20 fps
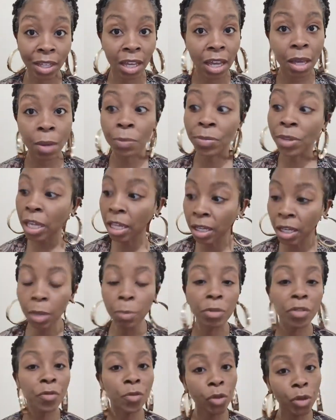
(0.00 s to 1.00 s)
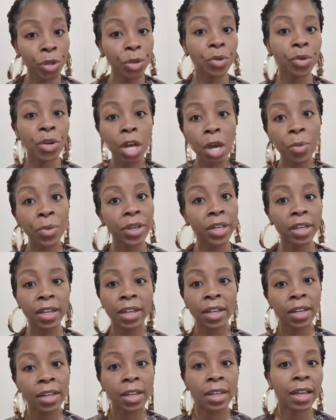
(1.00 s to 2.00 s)
And and then before you know
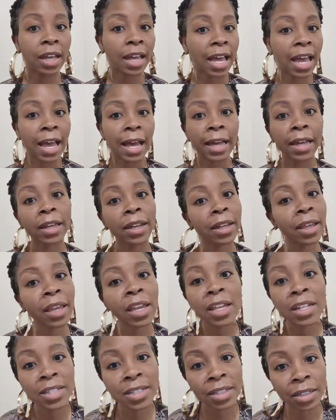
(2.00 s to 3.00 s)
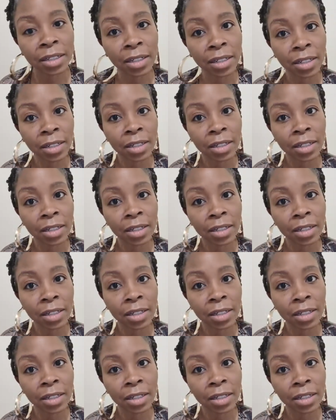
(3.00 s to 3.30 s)
it, I get an answer.